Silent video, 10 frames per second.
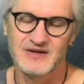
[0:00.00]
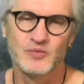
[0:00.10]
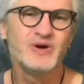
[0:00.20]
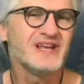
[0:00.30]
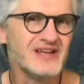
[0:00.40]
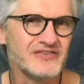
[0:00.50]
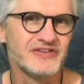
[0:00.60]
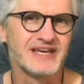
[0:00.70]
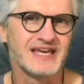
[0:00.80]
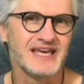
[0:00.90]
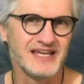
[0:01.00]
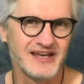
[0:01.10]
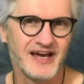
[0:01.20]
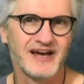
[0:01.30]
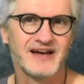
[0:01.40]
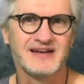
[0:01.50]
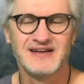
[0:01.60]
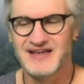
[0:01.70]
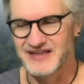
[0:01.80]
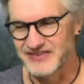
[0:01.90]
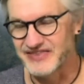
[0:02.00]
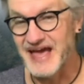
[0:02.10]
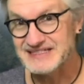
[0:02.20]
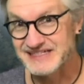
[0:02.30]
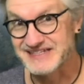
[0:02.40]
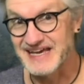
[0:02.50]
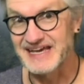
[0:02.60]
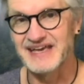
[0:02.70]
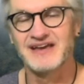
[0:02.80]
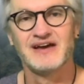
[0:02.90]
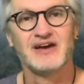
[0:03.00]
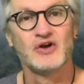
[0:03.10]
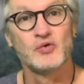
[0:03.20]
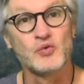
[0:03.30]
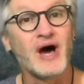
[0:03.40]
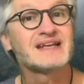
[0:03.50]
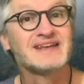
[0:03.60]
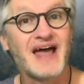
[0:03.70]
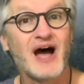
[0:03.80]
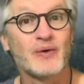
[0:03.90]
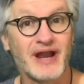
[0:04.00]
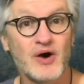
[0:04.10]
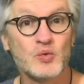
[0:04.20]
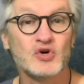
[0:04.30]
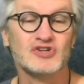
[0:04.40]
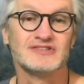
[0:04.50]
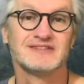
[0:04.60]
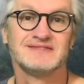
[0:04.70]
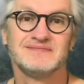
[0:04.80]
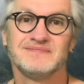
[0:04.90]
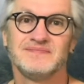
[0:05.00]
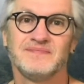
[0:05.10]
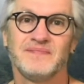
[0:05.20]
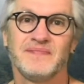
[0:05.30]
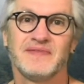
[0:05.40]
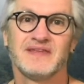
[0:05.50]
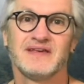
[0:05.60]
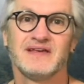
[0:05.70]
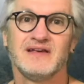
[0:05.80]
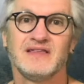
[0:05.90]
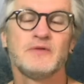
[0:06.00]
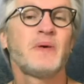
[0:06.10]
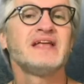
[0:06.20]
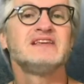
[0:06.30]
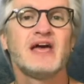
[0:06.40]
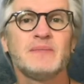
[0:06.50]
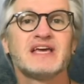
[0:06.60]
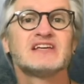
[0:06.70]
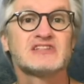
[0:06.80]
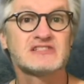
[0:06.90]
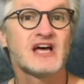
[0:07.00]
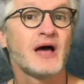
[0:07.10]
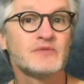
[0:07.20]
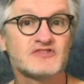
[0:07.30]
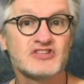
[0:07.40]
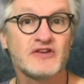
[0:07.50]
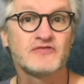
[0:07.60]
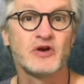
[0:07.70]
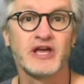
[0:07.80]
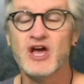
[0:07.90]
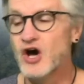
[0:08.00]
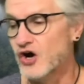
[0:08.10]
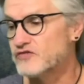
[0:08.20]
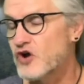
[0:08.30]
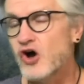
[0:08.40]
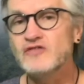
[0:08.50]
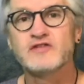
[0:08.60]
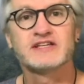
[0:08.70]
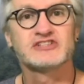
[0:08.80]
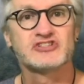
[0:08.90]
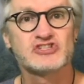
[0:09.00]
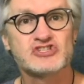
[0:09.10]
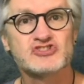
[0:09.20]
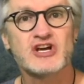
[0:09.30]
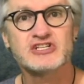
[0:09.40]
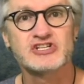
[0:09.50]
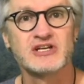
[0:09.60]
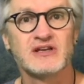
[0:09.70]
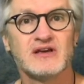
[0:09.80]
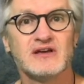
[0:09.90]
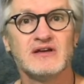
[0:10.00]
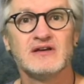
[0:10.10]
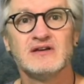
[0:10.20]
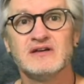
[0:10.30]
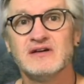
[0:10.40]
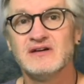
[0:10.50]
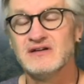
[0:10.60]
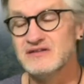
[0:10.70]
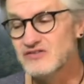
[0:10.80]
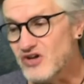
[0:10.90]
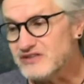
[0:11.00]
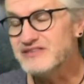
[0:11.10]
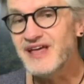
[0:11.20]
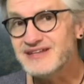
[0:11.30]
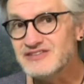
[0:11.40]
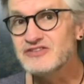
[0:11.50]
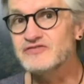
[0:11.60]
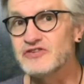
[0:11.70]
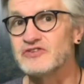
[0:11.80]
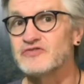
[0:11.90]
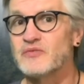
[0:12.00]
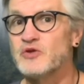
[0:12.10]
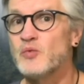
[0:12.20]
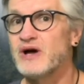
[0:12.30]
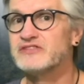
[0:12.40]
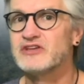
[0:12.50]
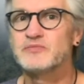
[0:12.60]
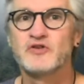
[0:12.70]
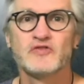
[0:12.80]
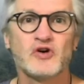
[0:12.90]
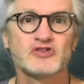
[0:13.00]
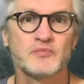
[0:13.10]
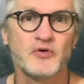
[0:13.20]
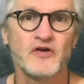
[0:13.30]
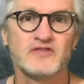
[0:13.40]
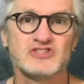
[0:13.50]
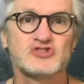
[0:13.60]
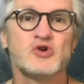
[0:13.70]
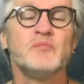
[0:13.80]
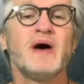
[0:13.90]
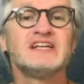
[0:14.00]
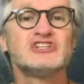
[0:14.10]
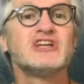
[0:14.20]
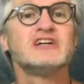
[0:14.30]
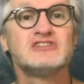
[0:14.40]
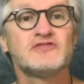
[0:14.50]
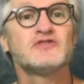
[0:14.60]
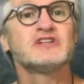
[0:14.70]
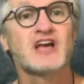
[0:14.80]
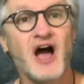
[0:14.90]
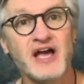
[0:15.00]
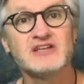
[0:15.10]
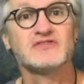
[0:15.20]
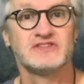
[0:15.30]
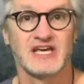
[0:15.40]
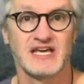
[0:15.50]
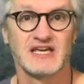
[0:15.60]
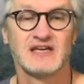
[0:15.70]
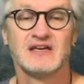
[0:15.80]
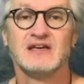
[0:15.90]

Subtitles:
We're living in that day right now in our world. The pandemic is a time of suffering, of conflict and destruction. Not that different from the one that provoked the prophets to imagine a different kind of day.